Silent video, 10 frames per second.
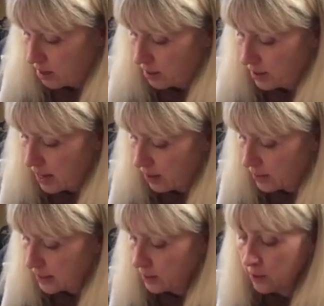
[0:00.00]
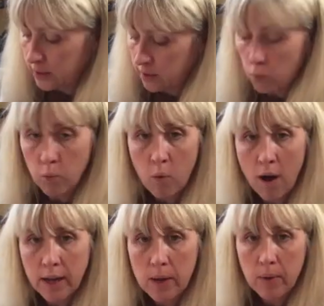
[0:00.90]
Now this looks
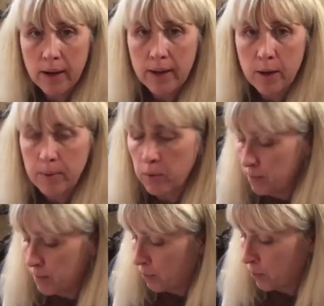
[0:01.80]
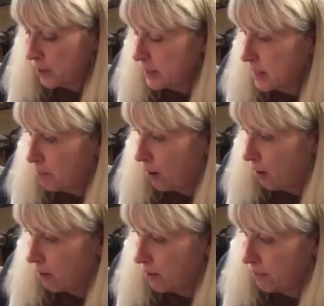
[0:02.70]
wonky right now, but remember we're going to see
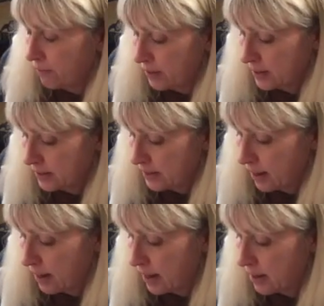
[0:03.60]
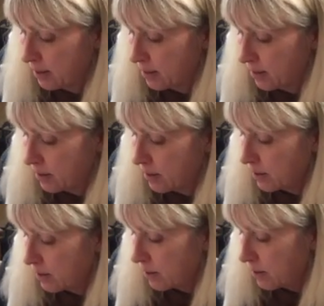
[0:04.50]
part of the side.
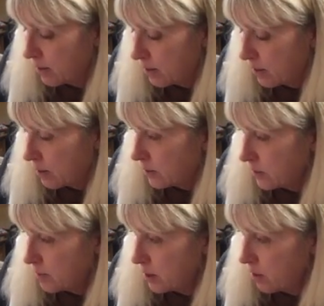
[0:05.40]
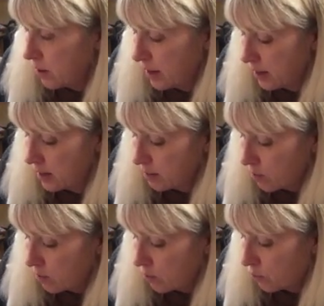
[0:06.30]
So I'm going to go ahead and
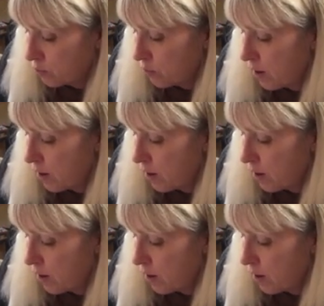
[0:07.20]
draw